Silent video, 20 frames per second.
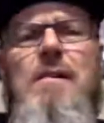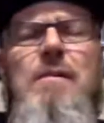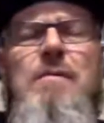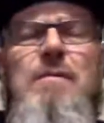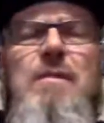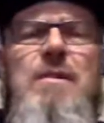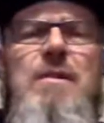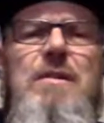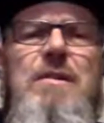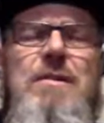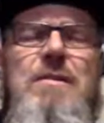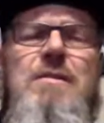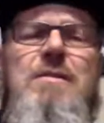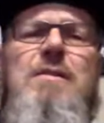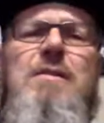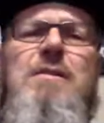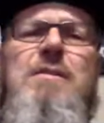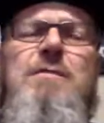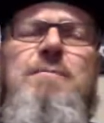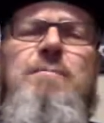Very
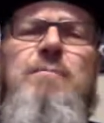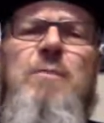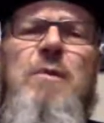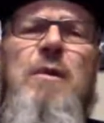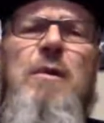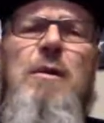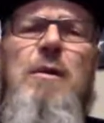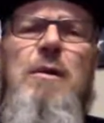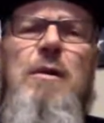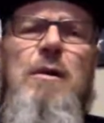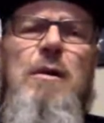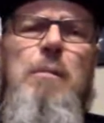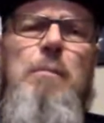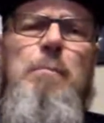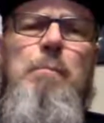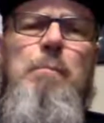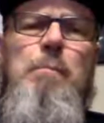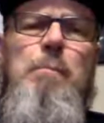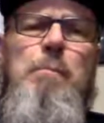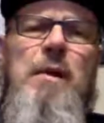good.
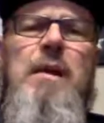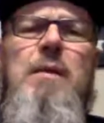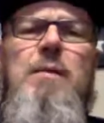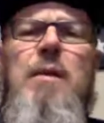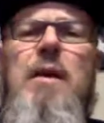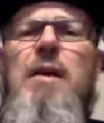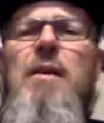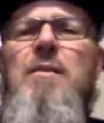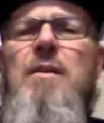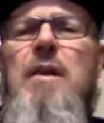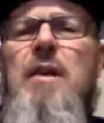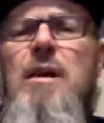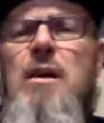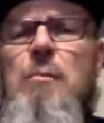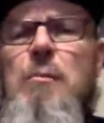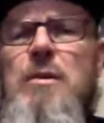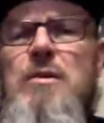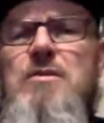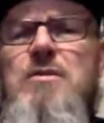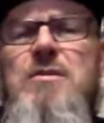But anyway, on the
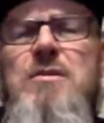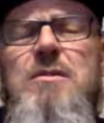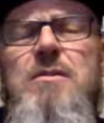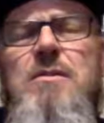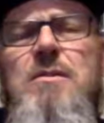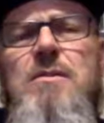helmets,